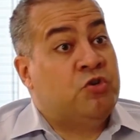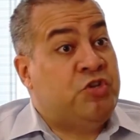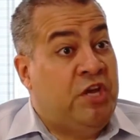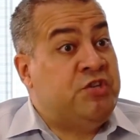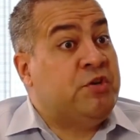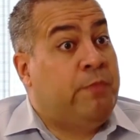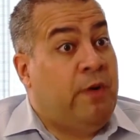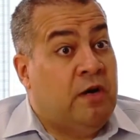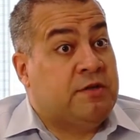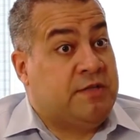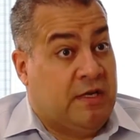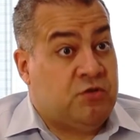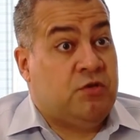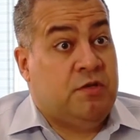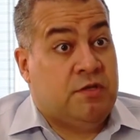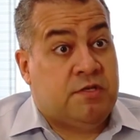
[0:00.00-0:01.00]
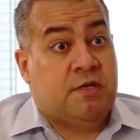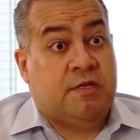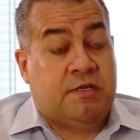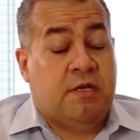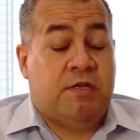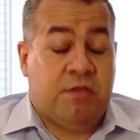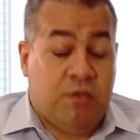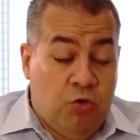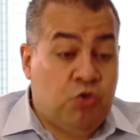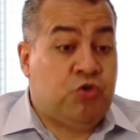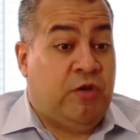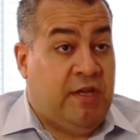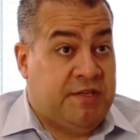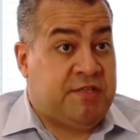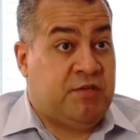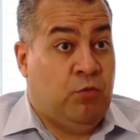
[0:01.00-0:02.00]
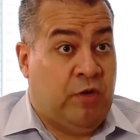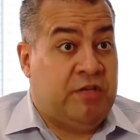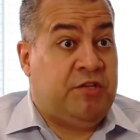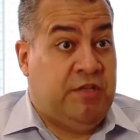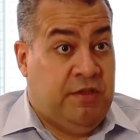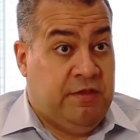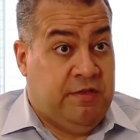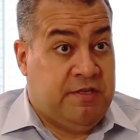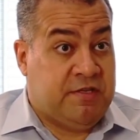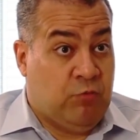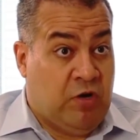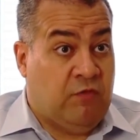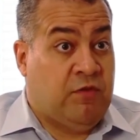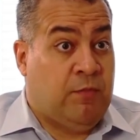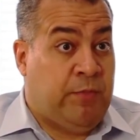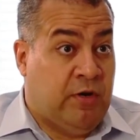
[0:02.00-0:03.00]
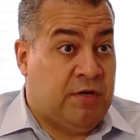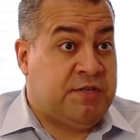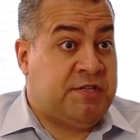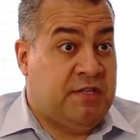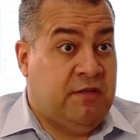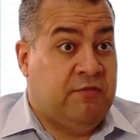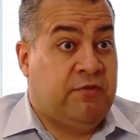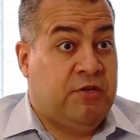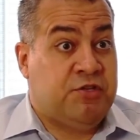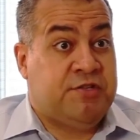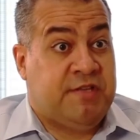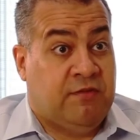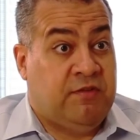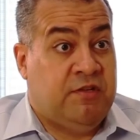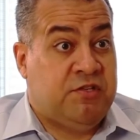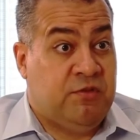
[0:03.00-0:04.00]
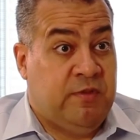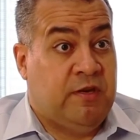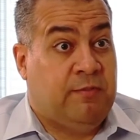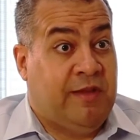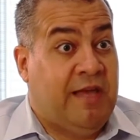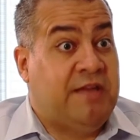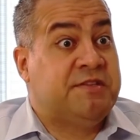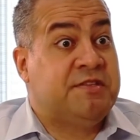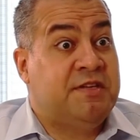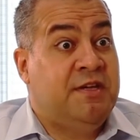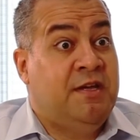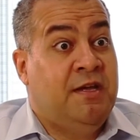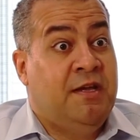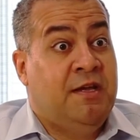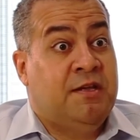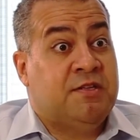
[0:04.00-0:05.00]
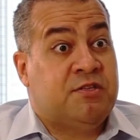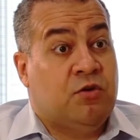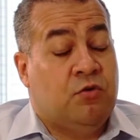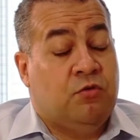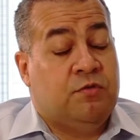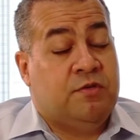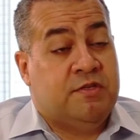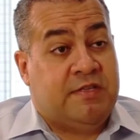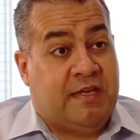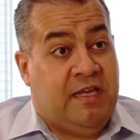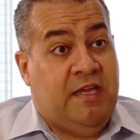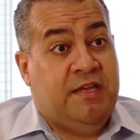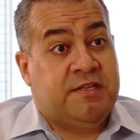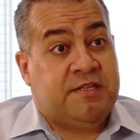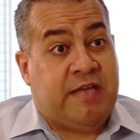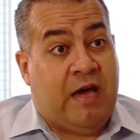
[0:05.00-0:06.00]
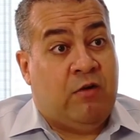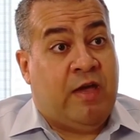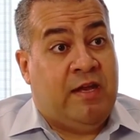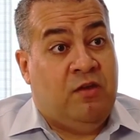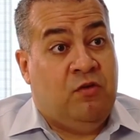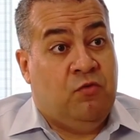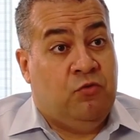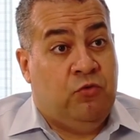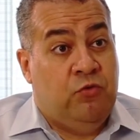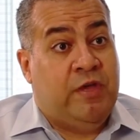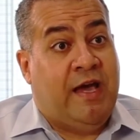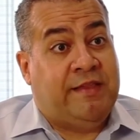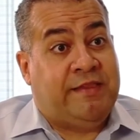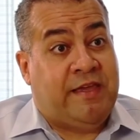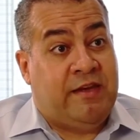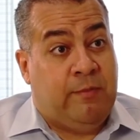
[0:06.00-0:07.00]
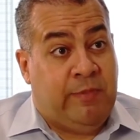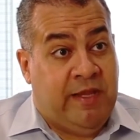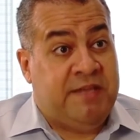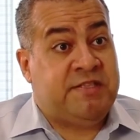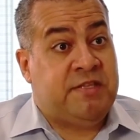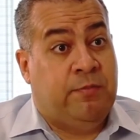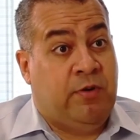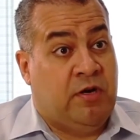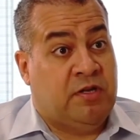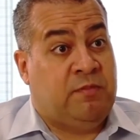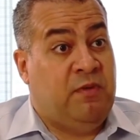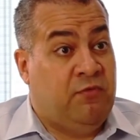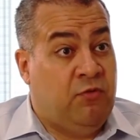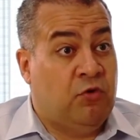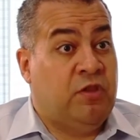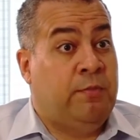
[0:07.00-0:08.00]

Or change a part, actually. Usually there is one of the parts in the fridge itself needs to be replaced. So the key is how can you do that and replace the part before the